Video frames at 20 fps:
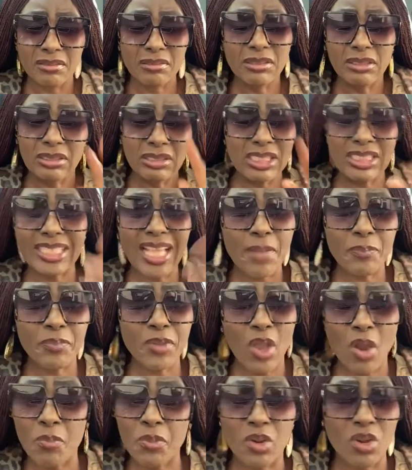
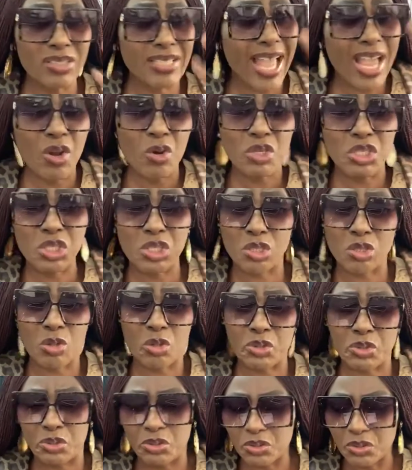Disappear because I hold the
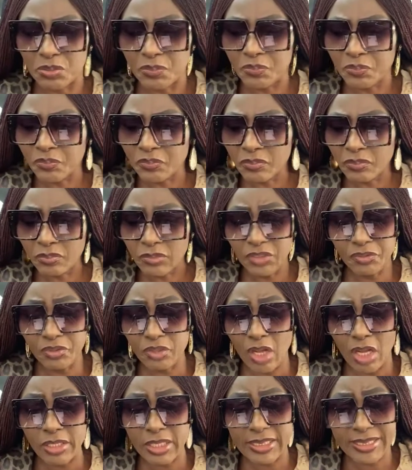sword. If you
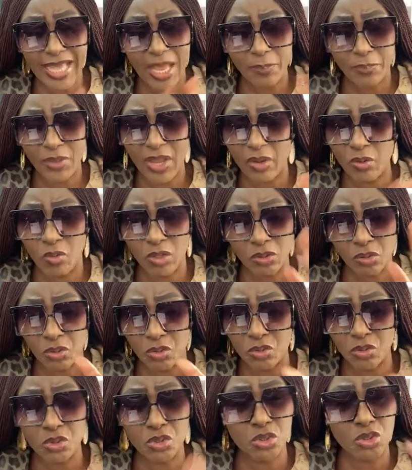don't disappear, you want to
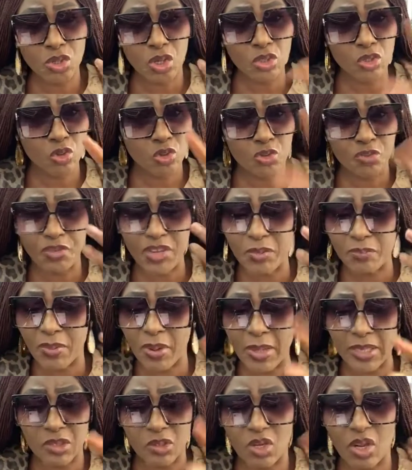use all those fake
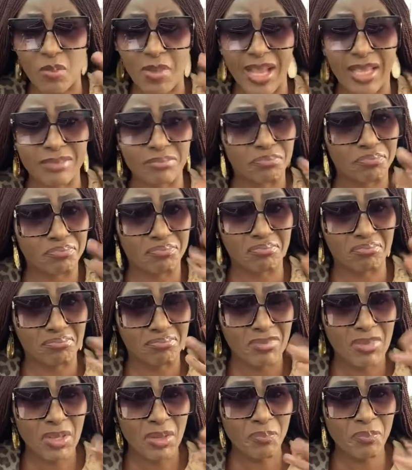power to come and
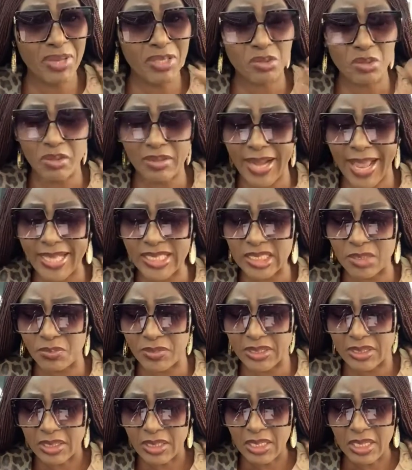patronize
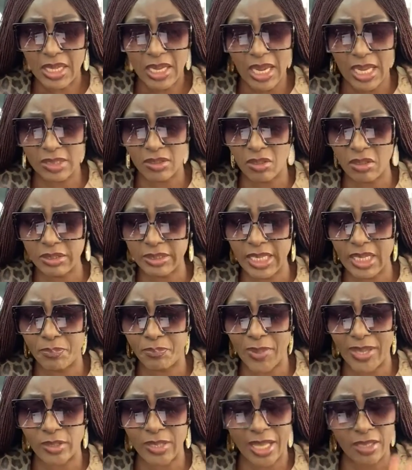me. I don't take
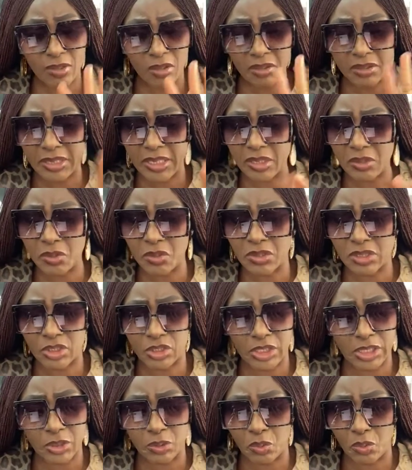those
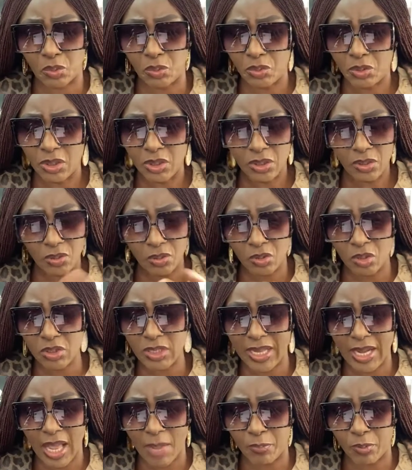cheto, because those
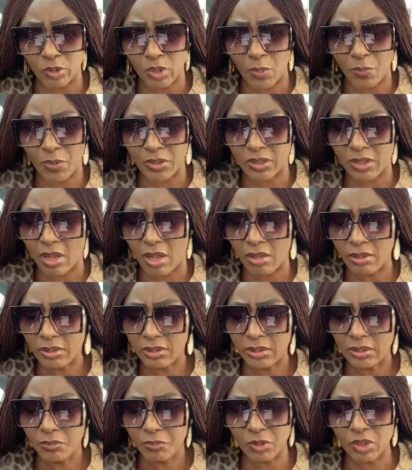are not potopoto.
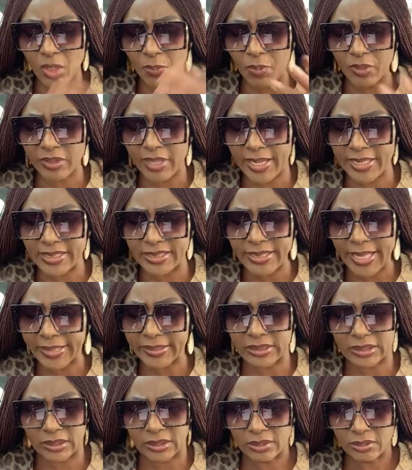Potopoto is
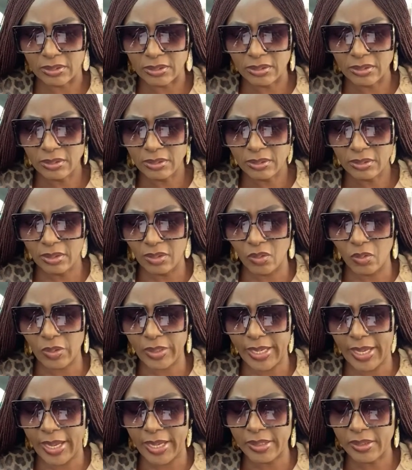dirty.
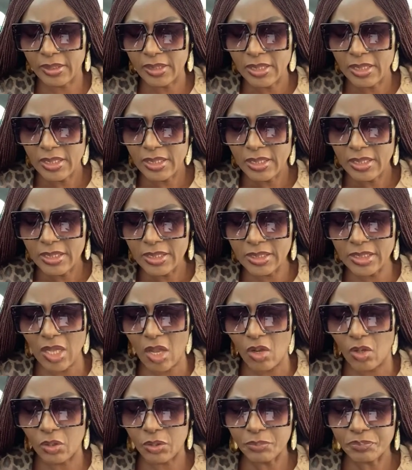Okay? So,